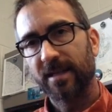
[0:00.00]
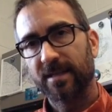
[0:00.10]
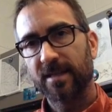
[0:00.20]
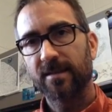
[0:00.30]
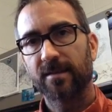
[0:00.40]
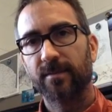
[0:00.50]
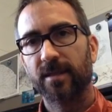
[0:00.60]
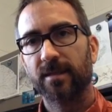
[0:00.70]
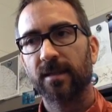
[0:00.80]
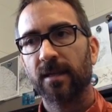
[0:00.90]
any sense to
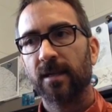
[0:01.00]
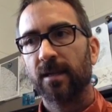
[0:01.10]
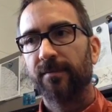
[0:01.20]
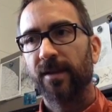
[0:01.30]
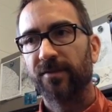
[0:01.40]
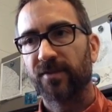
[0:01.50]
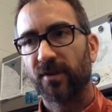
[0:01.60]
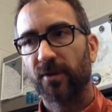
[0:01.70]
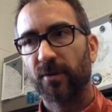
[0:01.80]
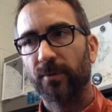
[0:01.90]
me. And
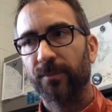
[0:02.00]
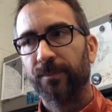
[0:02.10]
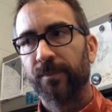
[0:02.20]
so